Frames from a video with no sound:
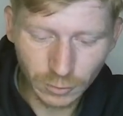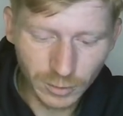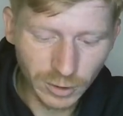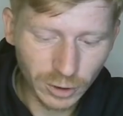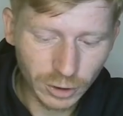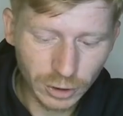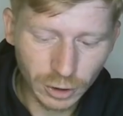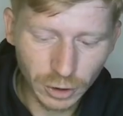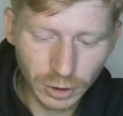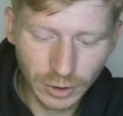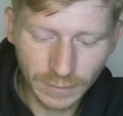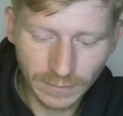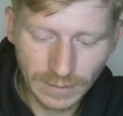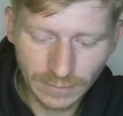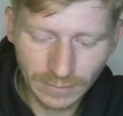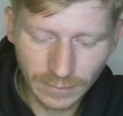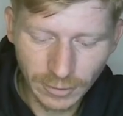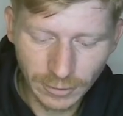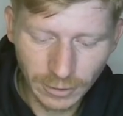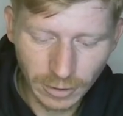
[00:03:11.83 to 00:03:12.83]
We're going to chuck another
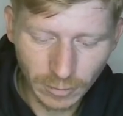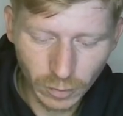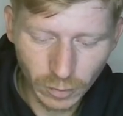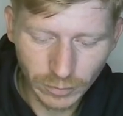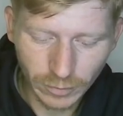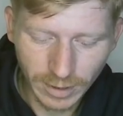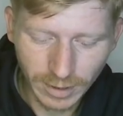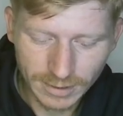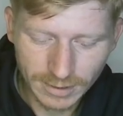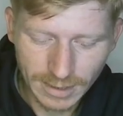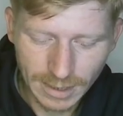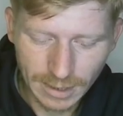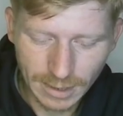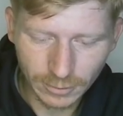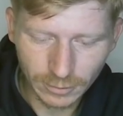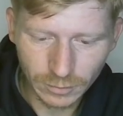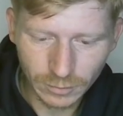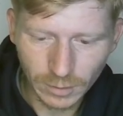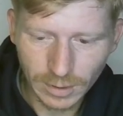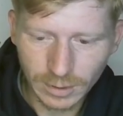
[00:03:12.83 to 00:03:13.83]
level on our Boreas now
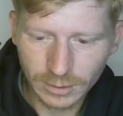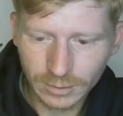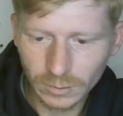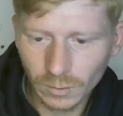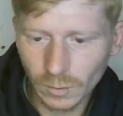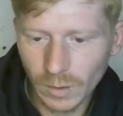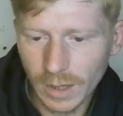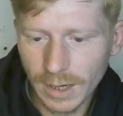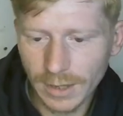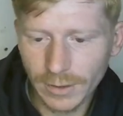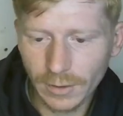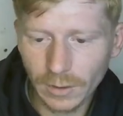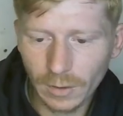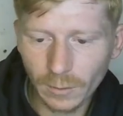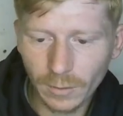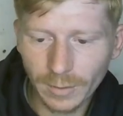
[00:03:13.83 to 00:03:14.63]
as well, so why not?